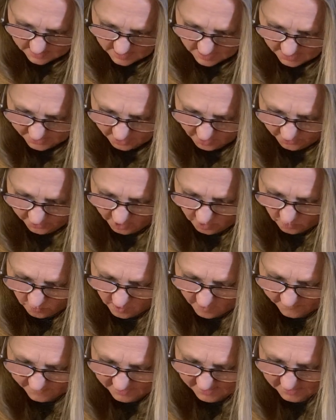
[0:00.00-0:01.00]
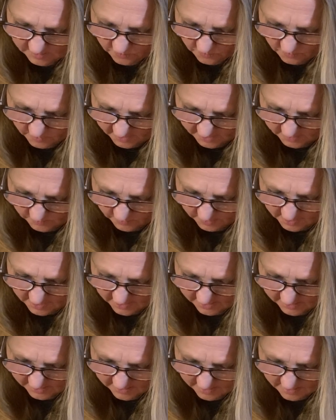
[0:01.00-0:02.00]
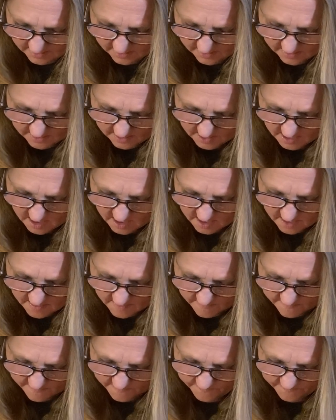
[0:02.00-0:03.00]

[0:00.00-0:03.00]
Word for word: I don't know what this, what this one is. Um,